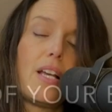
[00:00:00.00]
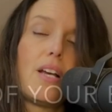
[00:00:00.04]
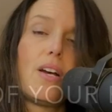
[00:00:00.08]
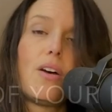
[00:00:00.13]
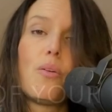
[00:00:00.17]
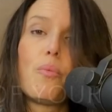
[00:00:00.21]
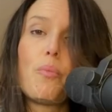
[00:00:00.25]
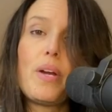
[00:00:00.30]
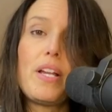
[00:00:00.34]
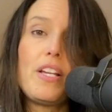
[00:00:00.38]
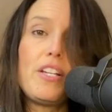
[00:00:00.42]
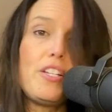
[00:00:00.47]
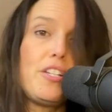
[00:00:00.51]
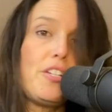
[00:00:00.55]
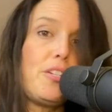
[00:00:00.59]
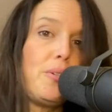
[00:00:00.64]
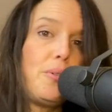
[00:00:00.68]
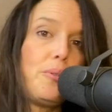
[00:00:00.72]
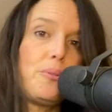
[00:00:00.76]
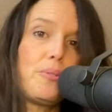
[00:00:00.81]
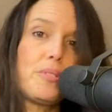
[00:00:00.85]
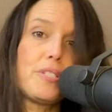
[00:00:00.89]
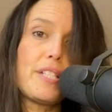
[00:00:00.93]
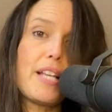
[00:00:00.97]
When do
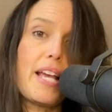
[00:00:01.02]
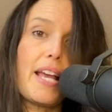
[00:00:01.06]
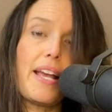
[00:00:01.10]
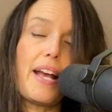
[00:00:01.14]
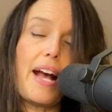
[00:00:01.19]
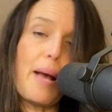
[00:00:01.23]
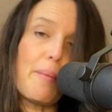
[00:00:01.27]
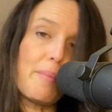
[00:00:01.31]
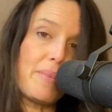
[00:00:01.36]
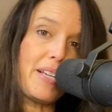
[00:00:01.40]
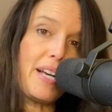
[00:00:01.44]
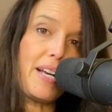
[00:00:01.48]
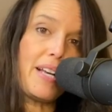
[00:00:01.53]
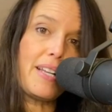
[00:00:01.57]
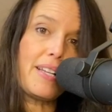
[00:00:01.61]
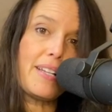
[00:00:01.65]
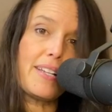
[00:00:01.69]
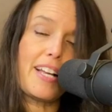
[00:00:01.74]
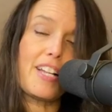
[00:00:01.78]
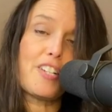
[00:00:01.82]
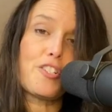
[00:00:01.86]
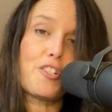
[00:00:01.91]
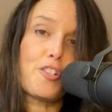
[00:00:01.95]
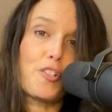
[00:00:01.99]
you say, I'm done,
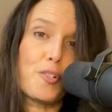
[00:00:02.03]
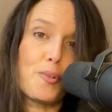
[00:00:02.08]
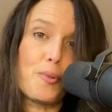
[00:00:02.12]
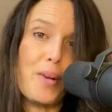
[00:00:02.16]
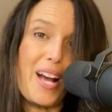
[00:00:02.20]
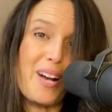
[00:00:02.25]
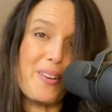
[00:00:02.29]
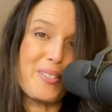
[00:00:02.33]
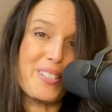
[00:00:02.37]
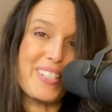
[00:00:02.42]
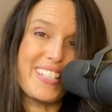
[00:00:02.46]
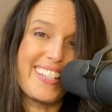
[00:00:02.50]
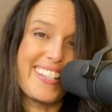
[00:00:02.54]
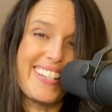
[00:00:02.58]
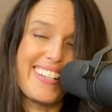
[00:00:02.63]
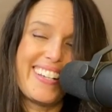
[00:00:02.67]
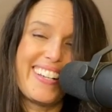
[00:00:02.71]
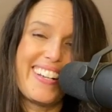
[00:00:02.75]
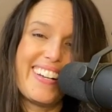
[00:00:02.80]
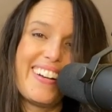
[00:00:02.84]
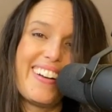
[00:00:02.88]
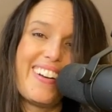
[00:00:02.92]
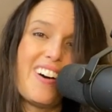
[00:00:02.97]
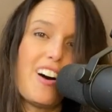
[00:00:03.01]
and I turn around?
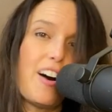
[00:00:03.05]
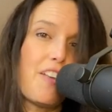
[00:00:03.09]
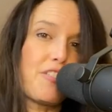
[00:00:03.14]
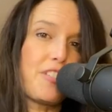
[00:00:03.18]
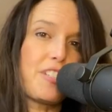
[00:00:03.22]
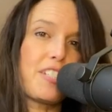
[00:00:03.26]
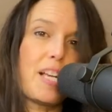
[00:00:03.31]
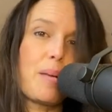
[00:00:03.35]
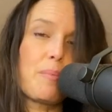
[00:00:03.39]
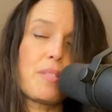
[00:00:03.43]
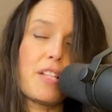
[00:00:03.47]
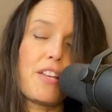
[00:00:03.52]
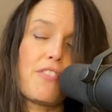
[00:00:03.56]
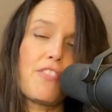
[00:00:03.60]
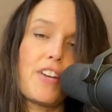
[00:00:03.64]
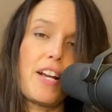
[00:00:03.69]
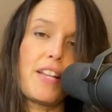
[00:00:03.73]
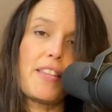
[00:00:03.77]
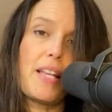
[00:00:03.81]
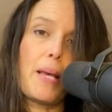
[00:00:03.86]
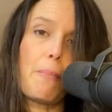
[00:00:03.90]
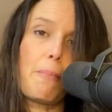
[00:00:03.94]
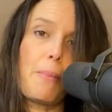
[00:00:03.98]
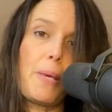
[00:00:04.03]
Oftentimes I
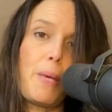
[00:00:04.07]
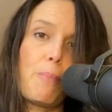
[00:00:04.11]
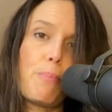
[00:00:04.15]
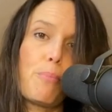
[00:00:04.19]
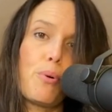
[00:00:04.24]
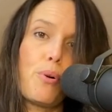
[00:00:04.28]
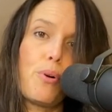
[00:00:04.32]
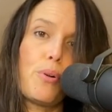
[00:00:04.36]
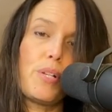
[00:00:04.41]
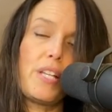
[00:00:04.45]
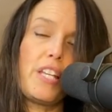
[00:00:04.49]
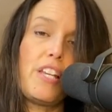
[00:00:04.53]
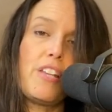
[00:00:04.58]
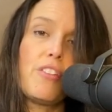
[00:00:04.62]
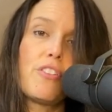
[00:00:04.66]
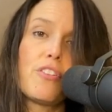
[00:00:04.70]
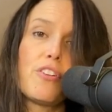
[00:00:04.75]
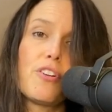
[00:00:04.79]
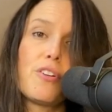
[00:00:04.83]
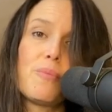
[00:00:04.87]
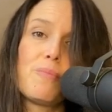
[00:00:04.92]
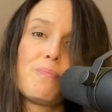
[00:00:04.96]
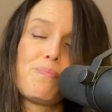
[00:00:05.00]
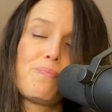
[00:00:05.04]
find that people
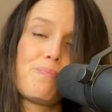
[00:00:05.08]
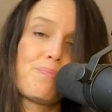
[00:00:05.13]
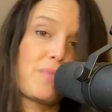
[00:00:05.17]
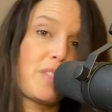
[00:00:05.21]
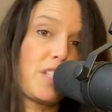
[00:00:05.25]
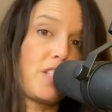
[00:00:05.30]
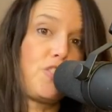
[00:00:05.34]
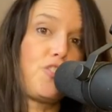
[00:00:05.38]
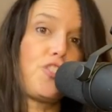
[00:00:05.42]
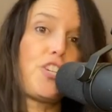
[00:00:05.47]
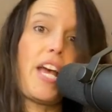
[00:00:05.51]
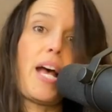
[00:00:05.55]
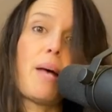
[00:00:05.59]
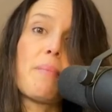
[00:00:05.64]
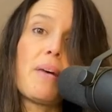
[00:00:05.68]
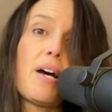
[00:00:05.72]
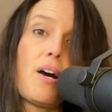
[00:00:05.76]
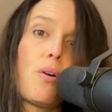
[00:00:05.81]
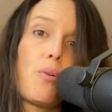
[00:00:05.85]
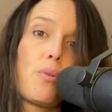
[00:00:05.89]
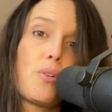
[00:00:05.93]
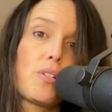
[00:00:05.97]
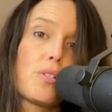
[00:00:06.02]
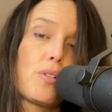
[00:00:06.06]
either jam
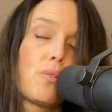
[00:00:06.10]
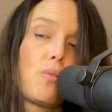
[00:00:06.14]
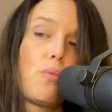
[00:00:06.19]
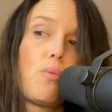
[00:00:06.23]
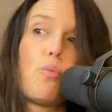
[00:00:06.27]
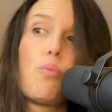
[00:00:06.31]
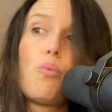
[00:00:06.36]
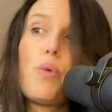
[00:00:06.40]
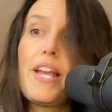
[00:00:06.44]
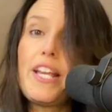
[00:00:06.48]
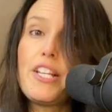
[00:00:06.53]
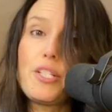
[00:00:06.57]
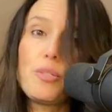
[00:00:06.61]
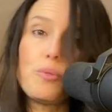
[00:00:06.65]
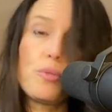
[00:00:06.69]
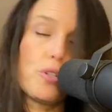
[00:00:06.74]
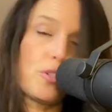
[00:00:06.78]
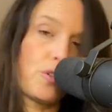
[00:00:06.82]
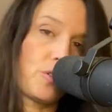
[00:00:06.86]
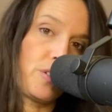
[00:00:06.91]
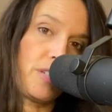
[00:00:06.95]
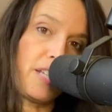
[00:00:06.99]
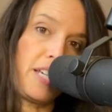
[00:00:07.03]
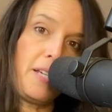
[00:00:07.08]
out way too
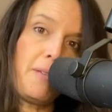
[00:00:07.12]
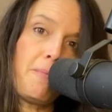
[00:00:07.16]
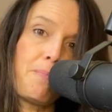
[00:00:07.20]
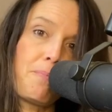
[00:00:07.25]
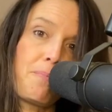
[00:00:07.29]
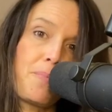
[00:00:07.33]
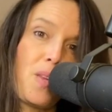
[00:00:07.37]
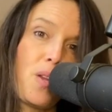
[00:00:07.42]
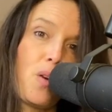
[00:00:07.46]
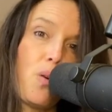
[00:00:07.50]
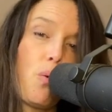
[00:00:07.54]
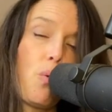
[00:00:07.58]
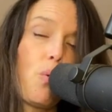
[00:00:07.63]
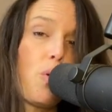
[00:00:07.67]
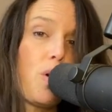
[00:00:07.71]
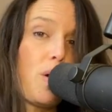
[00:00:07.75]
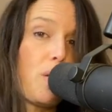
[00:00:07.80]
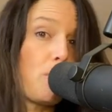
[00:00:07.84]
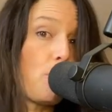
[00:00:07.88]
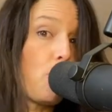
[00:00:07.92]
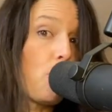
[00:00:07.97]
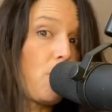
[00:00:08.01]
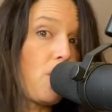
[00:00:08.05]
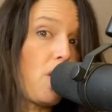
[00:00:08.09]
early, or
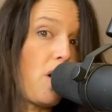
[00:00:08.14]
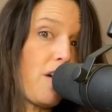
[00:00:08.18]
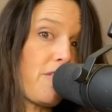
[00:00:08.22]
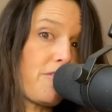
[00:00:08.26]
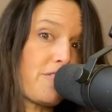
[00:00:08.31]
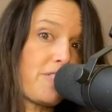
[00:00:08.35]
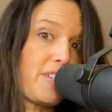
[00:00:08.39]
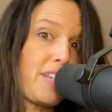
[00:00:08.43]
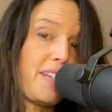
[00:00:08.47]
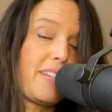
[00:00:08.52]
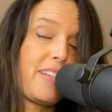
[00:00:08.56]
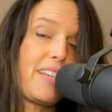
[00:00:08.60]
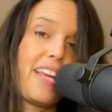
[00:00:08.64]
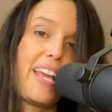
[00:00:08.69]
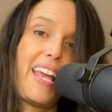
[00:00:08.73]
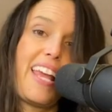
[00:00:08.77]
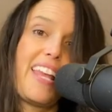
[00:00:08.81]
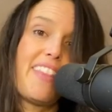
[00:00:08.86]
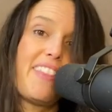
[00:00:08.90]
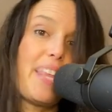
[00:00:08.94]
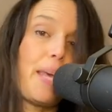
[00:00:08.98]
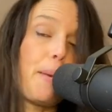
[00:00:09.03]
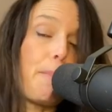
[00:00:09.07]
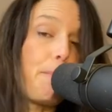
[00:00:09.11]
more often,
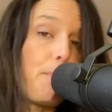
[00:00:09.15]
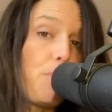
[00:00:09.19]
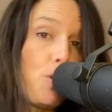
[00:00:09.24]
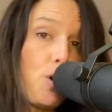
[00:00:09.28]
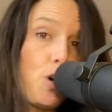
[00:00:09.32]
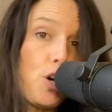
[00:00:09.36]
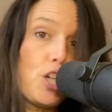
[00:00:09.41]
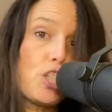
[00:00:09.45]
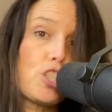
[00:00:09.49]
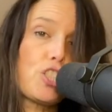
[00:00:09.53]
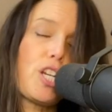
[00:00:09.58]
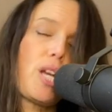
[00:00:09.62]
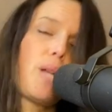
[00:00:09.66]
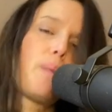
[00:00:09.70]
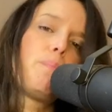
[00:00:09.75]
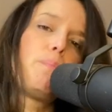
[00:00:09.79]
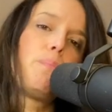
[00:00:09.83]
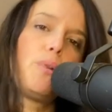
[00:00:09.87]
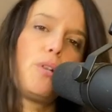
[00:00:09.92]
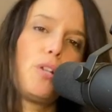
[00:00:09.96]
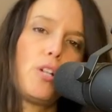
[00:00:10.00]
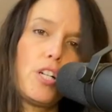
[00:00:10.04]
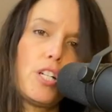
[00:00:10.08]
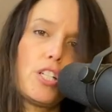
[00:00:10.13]
they push and
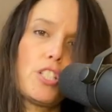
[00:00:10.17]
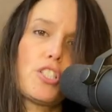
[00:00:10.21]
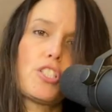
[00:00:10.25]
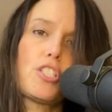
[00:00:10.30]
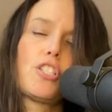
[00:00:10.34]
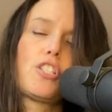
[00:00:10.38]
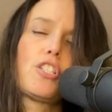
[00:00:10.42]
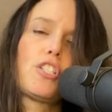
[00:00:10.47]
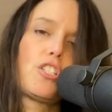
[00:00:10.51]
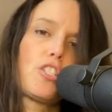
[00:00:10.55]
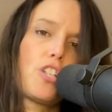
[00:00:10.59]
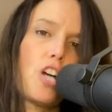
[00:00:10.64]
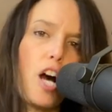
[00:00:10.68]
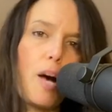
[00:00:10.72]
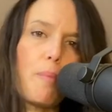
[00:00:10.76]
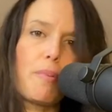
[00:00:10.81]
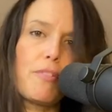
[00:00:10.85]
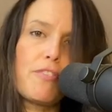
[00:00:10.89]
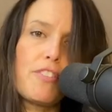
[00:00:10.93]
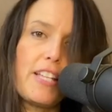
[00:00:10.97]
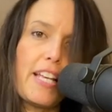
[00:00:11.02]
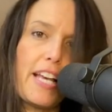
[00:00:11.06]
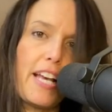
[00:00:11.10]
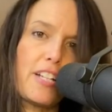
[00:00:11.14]
push to the top
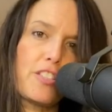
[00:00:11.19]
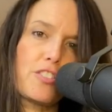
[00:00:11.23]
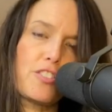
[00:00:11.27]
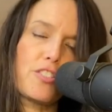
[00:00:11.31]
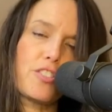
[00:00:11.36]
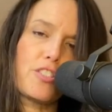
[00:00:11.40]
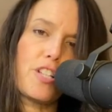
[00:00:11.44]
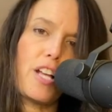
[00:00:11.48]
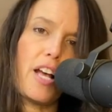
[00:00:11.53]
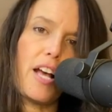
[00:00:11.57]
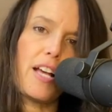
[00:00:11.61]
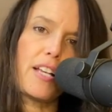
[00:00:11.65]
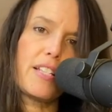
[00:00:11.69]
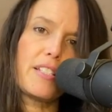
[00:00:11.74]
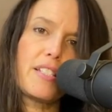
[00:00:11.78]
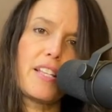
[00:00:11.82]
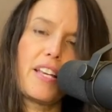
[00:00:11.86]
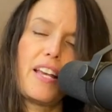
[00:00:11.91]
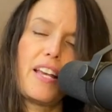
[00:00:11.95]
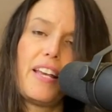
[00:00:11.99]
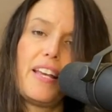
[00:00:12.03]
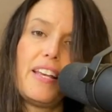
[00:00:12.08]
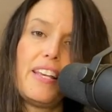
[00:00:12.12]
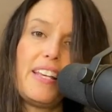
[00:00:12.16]
of the exercise,
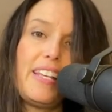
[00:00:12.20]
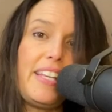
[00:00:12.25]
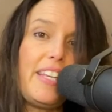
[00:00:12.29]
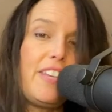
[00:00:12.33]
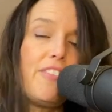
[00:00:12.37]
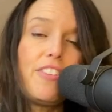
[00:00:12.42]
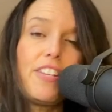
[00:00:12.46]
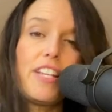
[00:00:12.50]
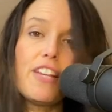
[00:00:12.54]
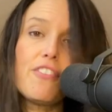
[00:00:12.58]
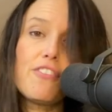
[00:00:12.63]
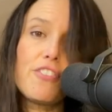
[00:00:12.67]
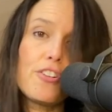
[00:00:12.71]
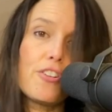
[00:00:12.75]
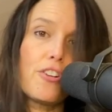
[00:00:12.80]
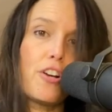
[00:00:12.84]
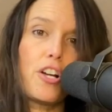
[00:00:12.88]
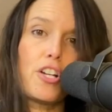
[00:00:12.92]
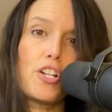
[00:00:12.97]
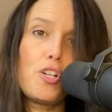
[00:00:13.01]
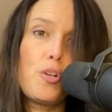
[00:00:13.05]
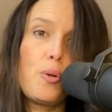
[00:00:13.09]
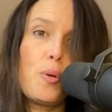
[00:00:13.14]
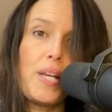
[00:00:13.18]
even if they're
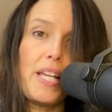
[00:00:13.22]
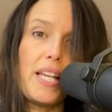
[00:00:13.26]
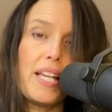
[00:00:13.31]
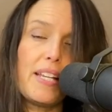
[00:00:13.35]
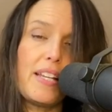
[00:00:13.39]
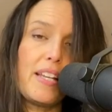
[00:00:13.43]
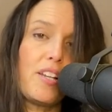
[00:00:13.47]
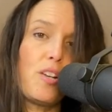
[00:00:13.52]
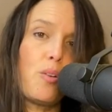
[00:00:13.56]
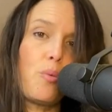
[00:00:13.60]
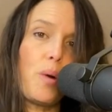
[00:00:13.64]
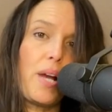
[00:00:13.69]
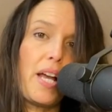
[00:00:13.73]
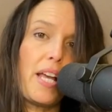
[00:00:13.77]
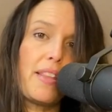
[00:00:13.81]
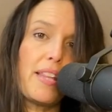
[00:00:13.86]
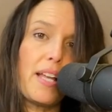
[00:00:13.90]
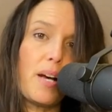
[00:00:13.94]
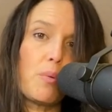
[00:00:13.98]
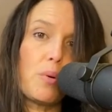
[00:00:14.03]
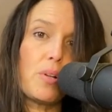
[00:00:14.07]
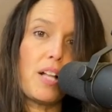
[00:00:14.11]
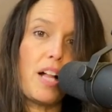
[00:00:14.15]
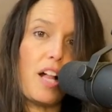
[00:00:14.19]
not doing it in a way
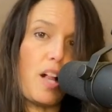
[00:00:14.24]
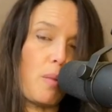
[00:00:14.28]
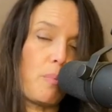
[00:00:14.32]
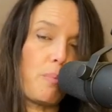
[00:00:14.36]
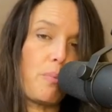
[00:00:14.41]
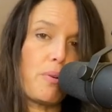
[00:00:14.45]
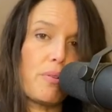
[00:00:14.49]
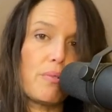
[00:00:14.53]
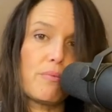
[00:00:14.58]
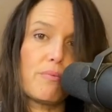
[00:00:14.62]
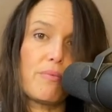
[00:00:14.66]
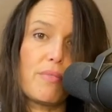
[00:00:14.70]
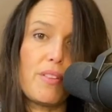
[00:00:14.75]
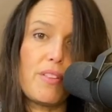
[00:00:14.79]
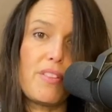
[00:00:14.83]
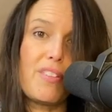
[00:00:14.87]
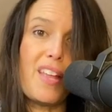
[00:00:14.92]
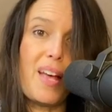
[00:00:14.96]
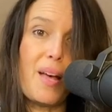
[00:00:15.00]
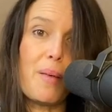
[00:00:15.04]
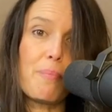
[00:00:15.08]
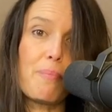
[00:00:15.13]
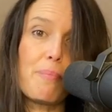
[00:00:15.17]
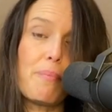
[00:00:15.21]
that will help
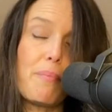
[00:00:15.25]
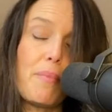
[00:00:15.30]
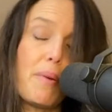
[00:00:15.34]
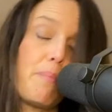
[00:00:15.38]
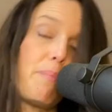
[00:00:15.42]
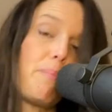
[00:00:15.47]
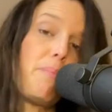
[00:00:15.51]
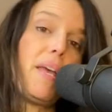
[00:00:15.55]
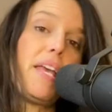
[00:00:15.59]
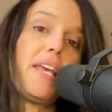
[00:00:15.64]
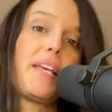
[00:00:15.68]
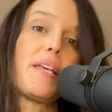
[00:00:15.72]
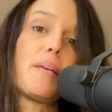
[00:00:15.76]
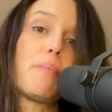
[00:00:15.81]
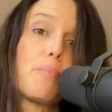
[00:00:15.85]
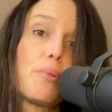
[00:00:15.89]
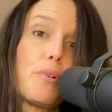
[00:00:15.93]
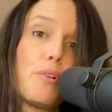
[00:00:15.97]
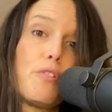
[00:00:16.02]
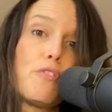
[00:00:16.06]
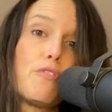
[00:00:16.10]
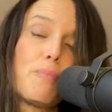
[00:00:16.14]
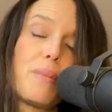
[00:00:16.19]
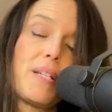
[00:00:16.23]
them make
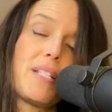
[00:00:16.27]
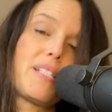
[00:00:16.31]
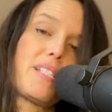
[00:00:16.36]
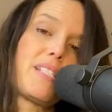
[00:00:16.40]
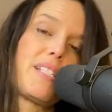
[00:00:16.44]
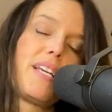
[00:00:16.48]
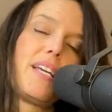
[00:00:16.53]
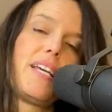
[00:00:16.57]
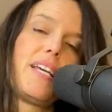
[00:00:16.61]
improvements.